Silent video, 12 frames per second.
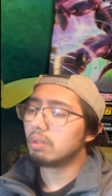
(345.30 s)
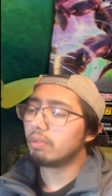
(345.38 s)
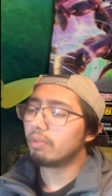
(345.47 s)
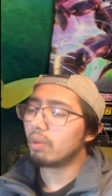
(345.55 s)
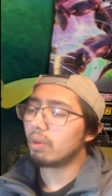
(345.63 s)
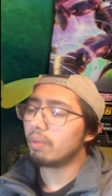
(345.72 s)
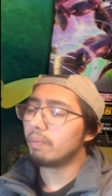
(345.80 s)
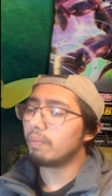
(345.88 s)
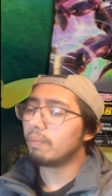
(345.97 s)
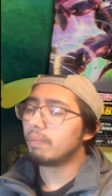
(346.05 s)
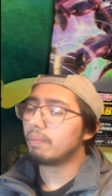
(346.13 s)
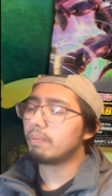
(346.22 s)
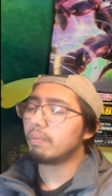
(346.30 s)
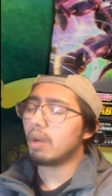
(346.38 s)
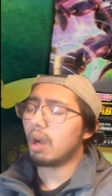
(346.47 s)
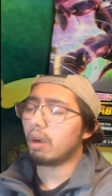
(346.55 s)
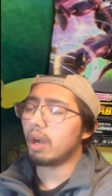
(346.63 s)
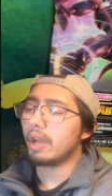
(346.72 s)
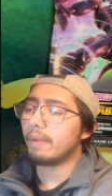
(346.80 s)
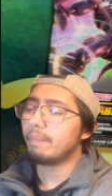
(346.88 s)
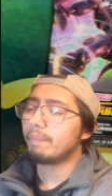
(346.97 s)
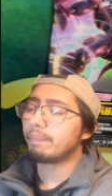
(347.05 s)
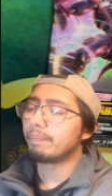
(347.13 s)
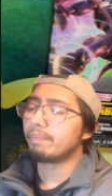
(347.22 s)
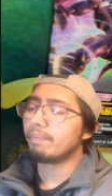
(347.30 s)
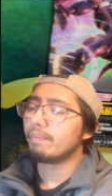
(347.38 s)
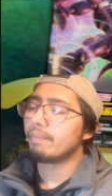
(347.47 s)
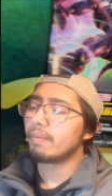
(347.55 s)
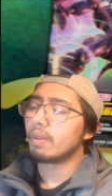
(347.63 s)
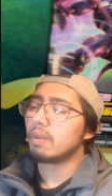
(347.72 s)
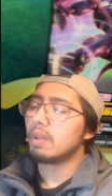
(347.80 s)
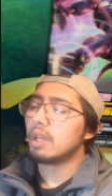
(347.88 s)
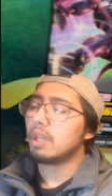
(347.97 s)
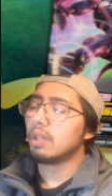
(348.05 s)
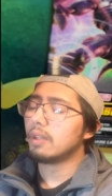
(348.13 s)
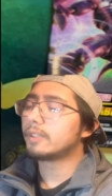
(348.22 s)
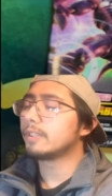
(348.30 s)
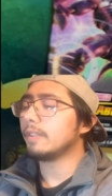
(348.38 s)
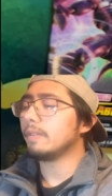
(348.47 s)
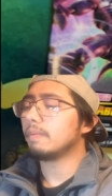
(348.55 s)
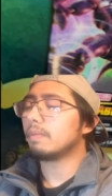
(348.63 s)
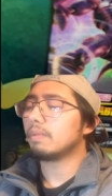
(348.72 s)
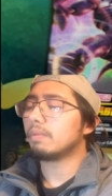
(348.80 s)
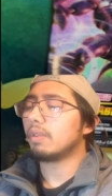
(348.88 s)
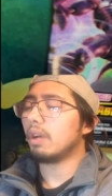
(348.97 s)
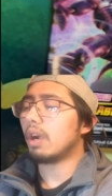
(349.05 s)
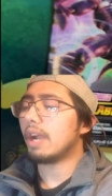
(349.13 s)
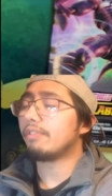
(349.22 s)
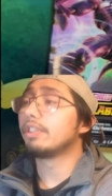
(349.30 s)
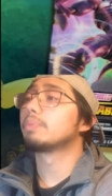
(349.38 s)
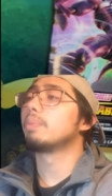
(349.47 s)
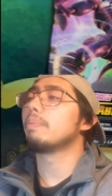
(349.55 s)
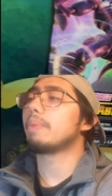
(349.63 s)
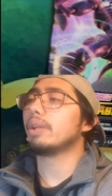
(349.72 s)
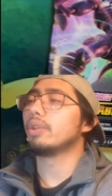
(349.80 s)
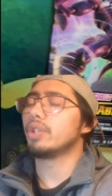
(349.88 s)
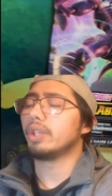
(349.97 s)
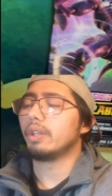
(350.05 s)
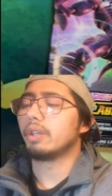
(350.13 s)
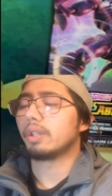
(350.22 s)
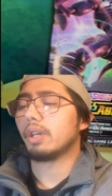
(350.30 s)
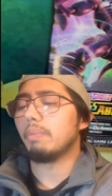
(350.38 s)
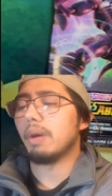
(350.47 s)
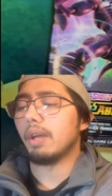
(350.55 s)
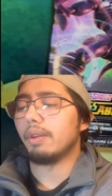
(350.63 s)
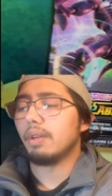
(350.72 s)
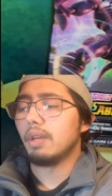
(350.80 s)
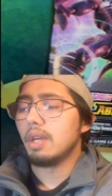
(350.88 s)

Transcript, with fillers: 4. Alright. Let's see. Alright, Fist Bump Energy. Come on.